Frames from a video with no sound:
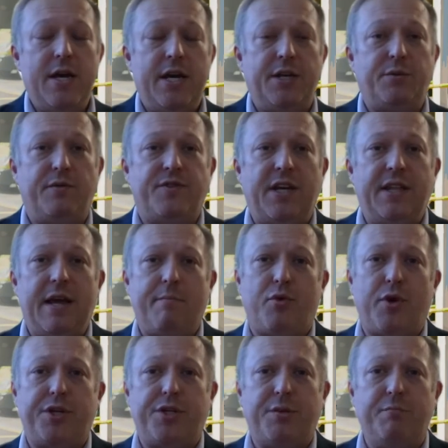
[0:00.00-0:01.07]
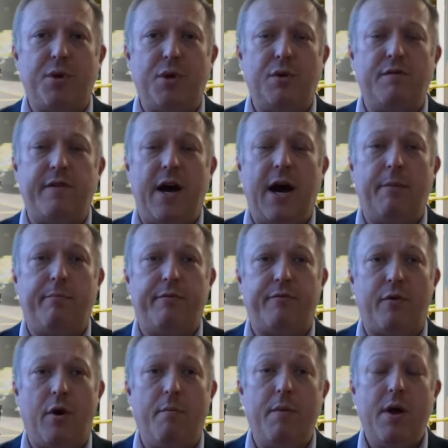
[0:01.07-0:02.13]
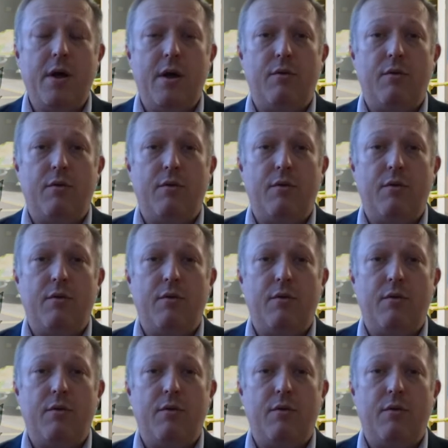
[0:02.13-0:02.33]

is we've seen that pressure move up from